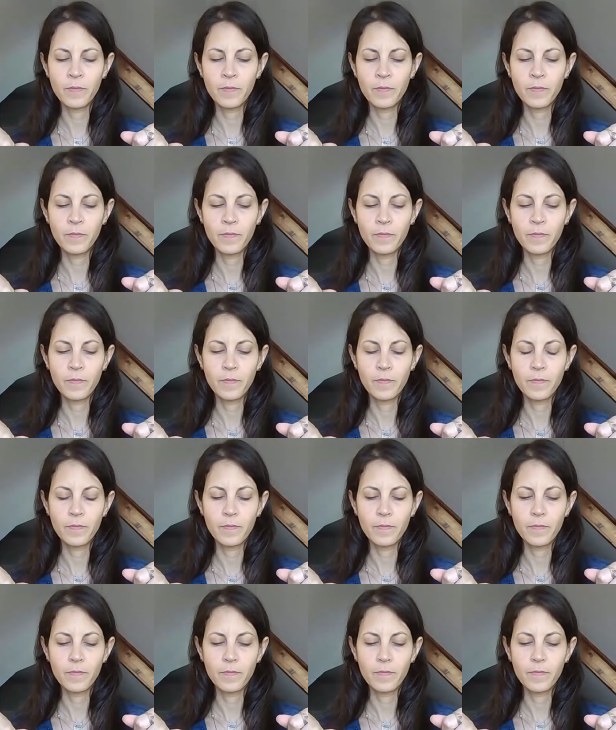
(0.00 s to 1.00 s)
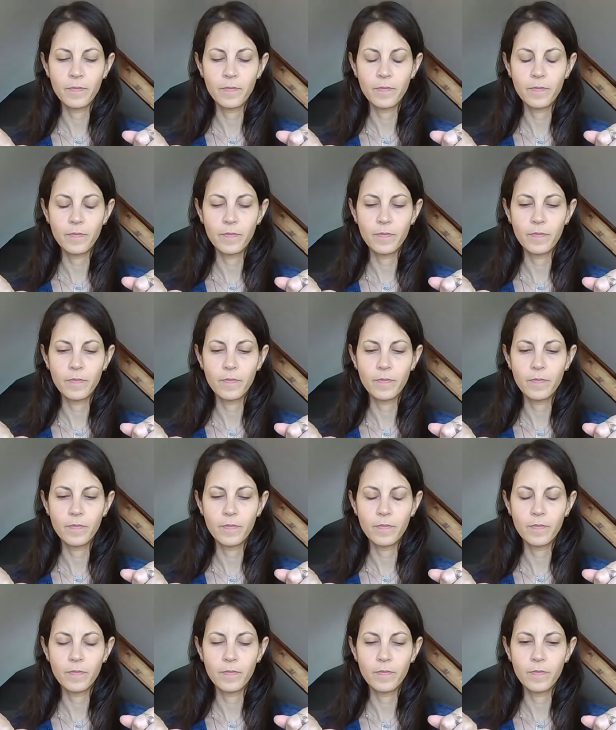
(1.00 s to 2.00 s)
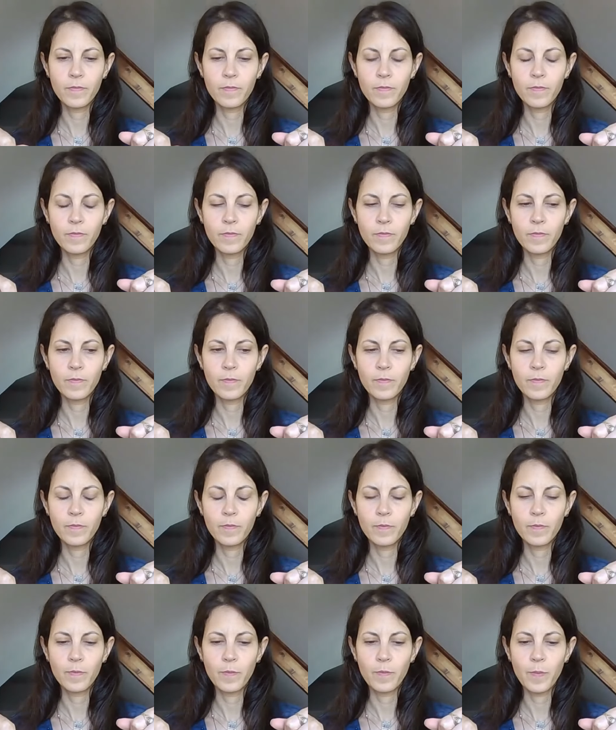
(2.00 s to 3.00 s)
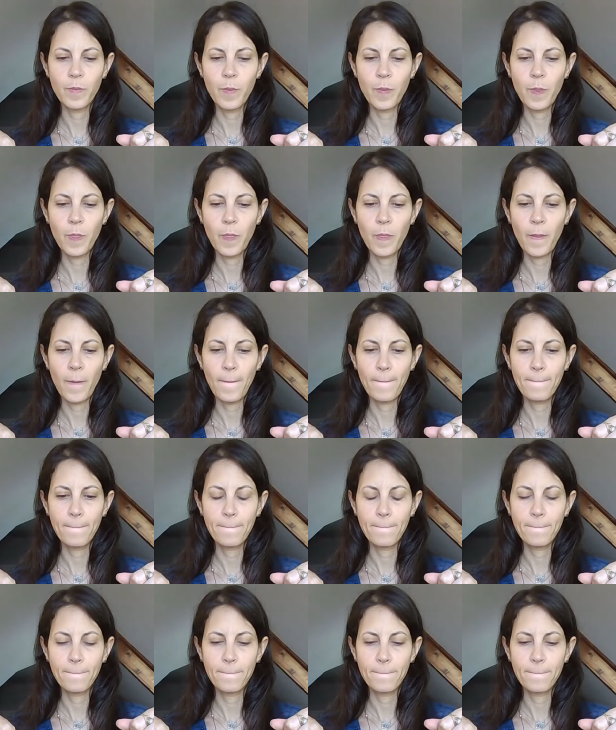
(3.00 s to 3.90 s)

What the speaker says: (no one is talking)